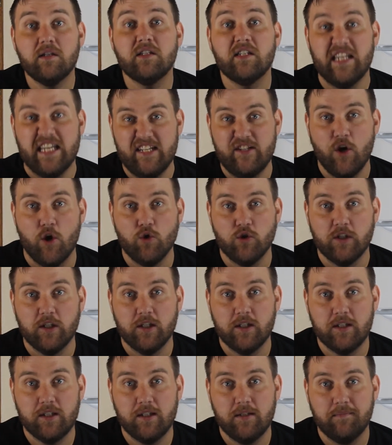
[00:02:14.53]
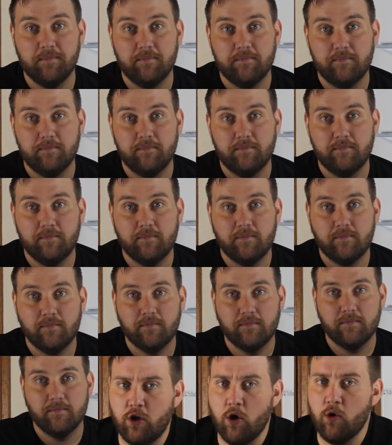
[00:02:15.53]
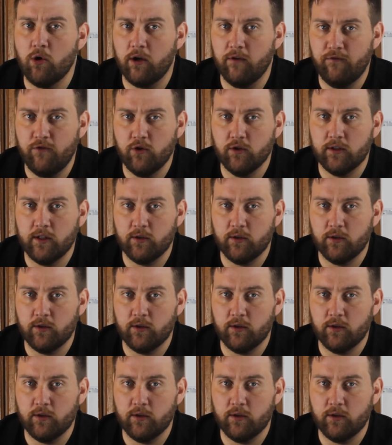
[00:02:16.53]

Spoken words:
Ketosis. Don't confuse